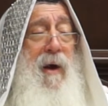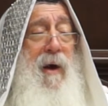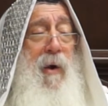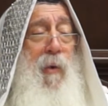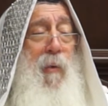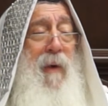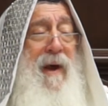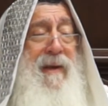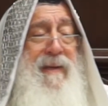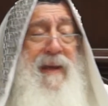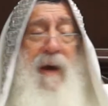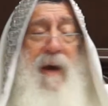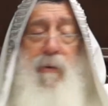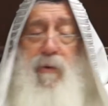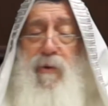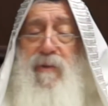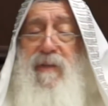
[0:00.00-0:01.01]
why
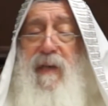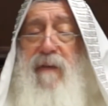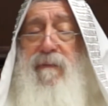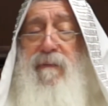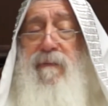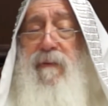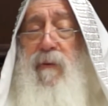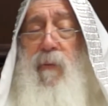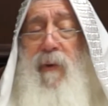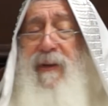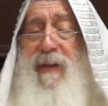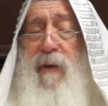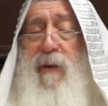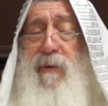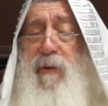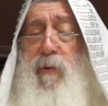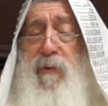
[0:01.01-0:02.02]
now Yosef, why
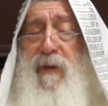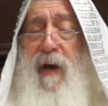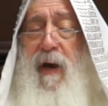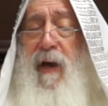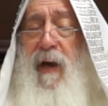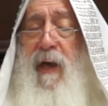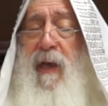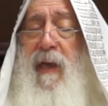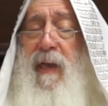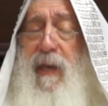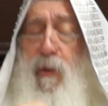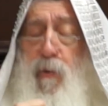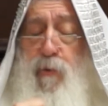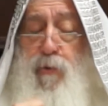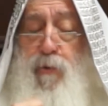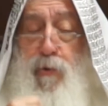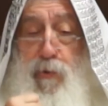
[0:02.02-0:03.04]
now Yehuda, you
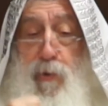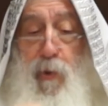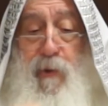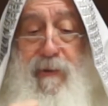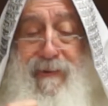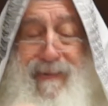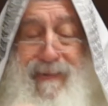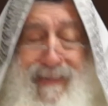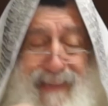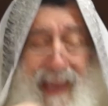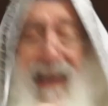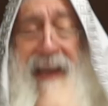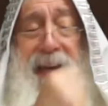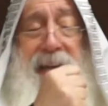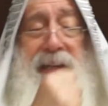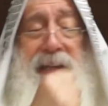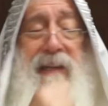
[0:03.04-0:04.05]
want to talk
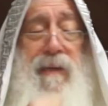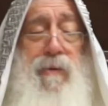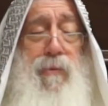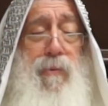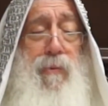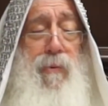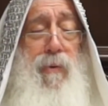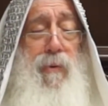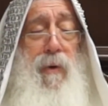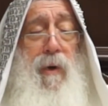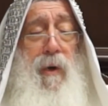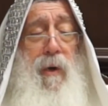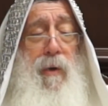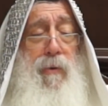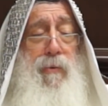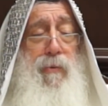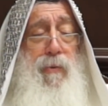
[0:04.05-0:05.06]
directly to,
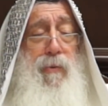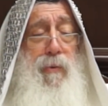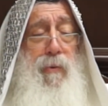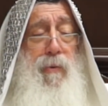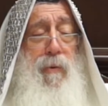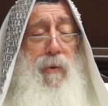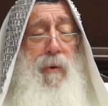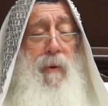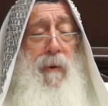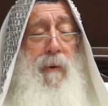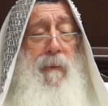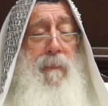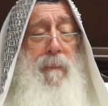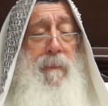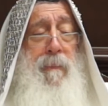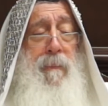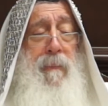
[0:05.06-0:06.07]
to
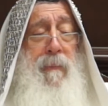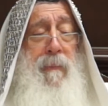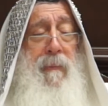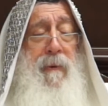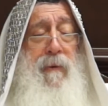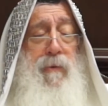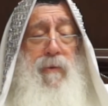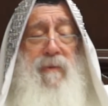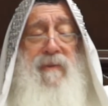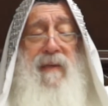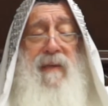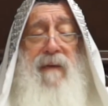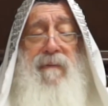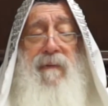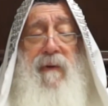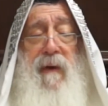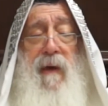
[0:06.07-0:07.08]

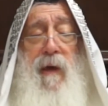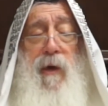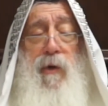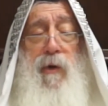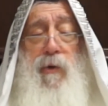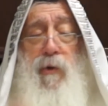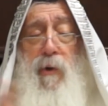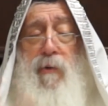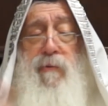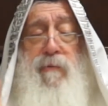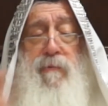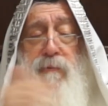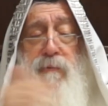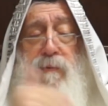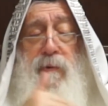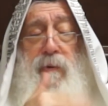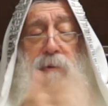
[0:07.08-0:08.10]
Yosef? not
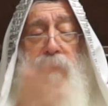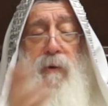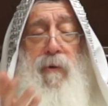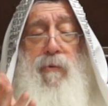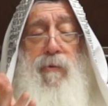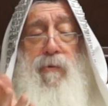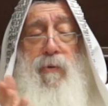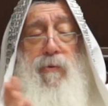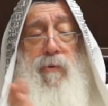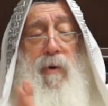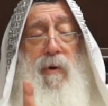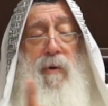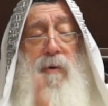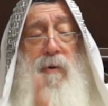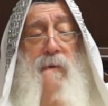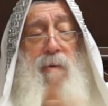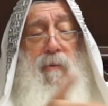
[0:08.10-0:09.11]
to
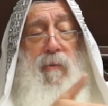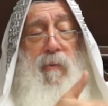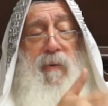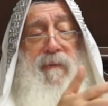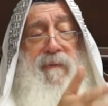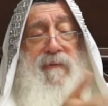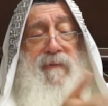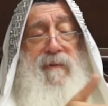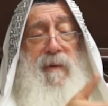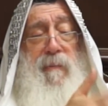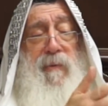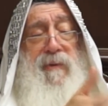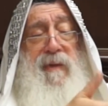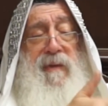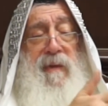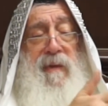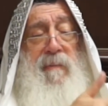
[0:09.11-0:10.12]
talk with
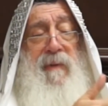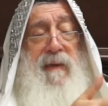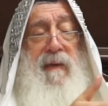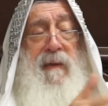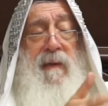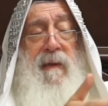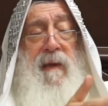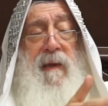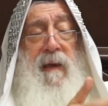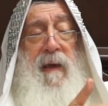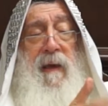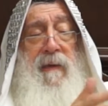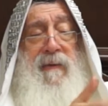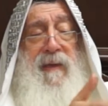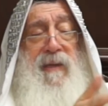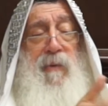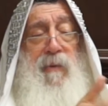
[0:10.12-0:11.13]
somebody in the middle
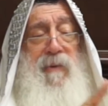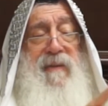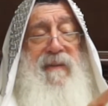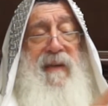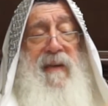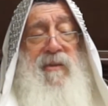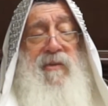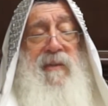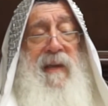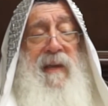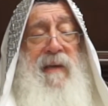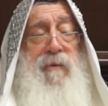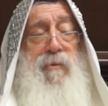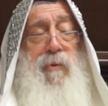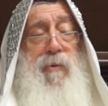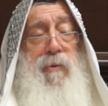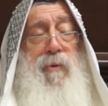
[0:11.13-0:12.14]
that will
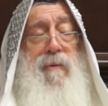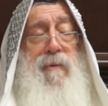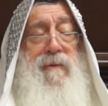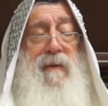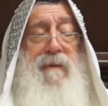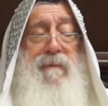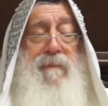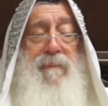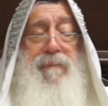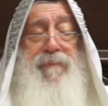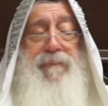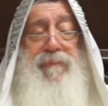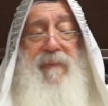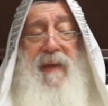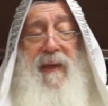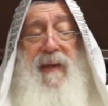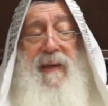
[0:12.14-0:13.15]
translate to Yusuf.
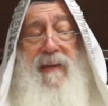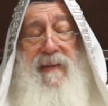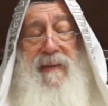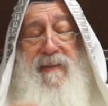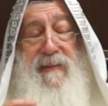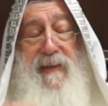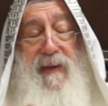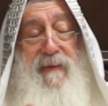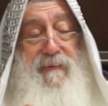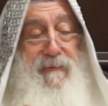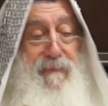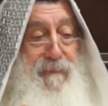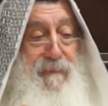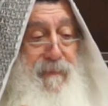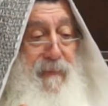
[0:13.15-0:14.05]
He said,